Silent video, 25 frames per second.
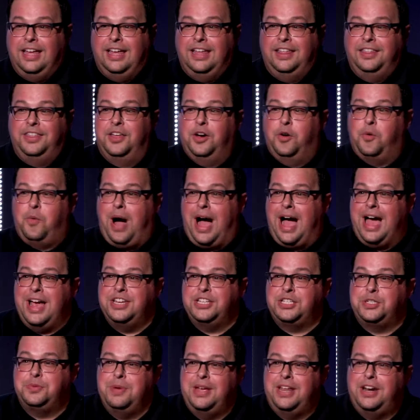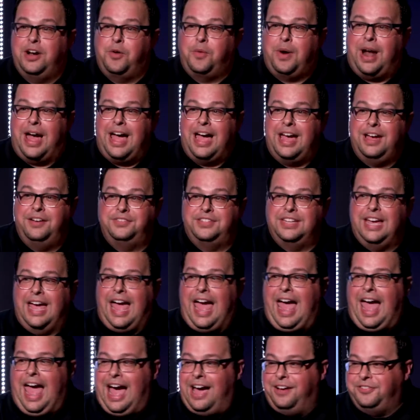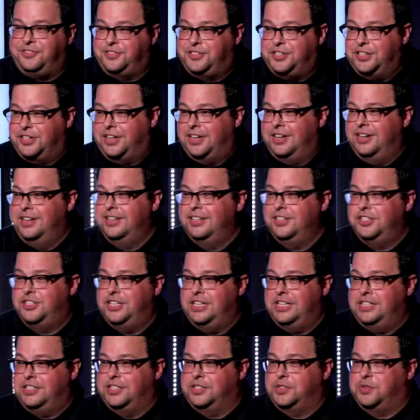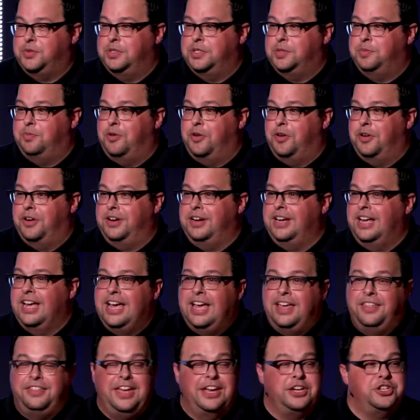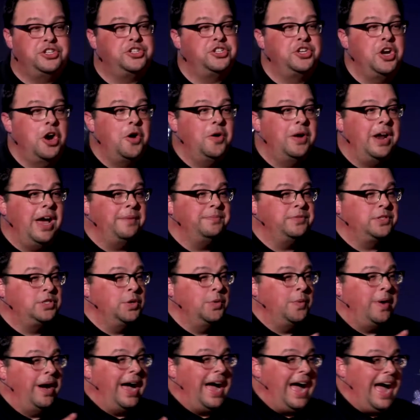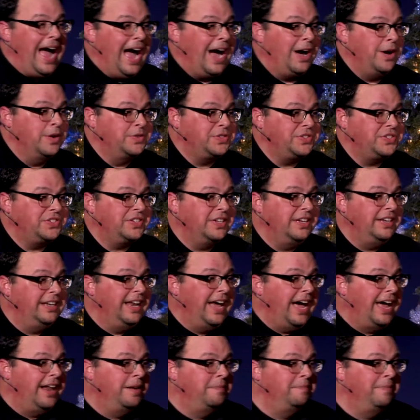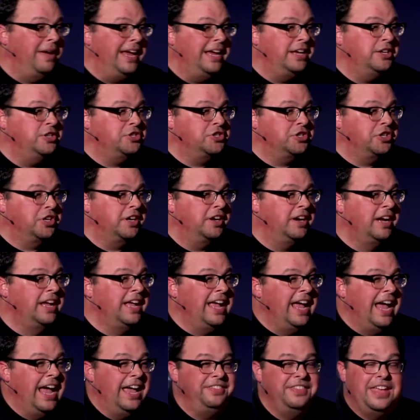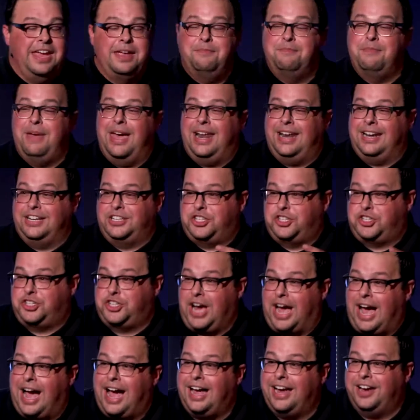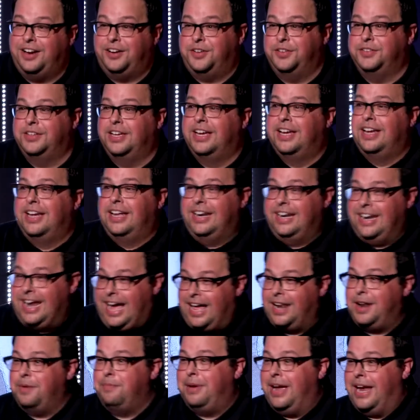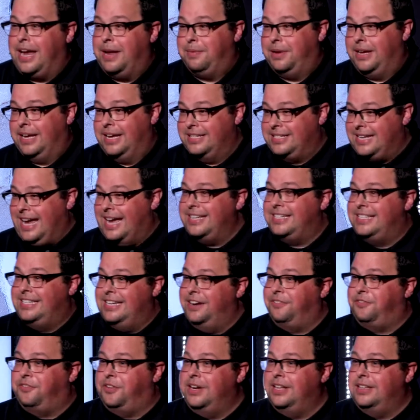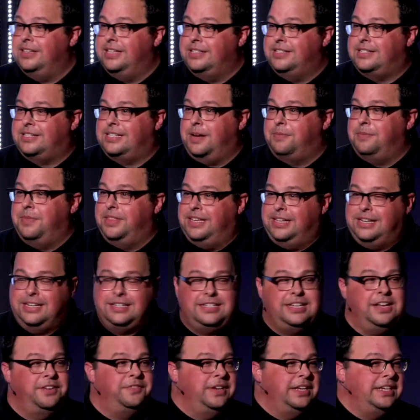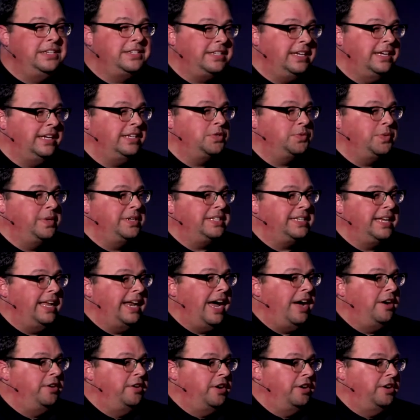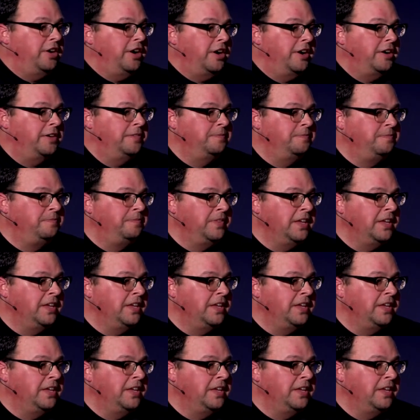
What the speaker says: The wise men arrived after Jesus was born. They showed up to a house, not a manger, and they met a child, not a baby. Is that different than some of the nativity scenes we set out in our yard?